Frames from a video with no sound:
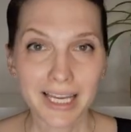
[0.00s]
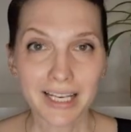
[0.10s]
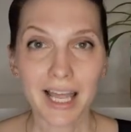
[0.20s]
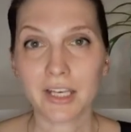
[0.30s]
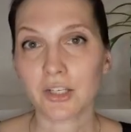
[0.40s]

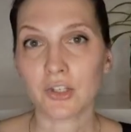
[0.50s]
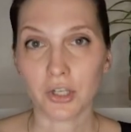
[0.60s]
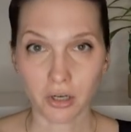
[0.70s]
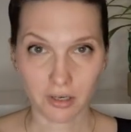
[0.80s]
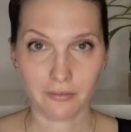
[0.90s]
Light
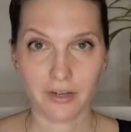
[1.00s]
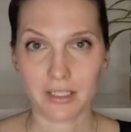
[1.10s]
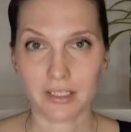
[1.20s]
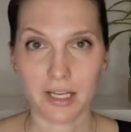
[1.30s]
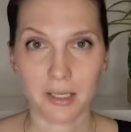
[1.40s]
and
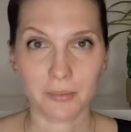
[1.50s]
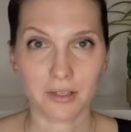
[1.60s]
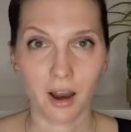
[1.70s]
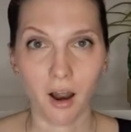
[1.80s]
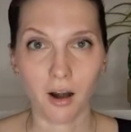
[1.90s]
dark
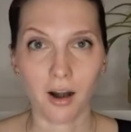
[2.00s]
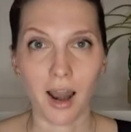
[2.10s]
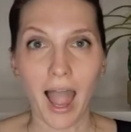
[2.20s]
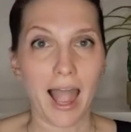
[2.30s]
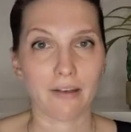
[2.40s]
phenotypes
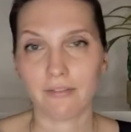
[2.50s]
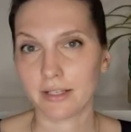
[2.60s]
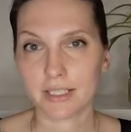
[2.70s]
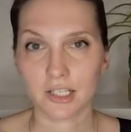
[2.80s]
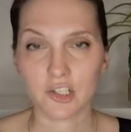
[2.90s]
are
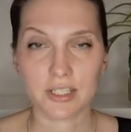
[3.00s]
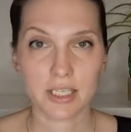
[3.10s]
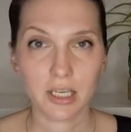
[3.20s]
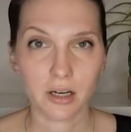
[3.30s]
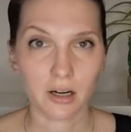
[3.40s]

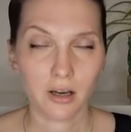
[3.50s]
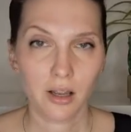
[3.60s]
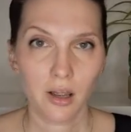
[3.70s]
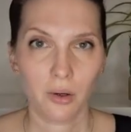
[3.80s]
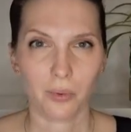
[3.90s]
advantageous
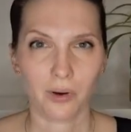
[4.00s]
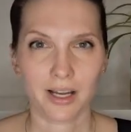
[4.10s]
here,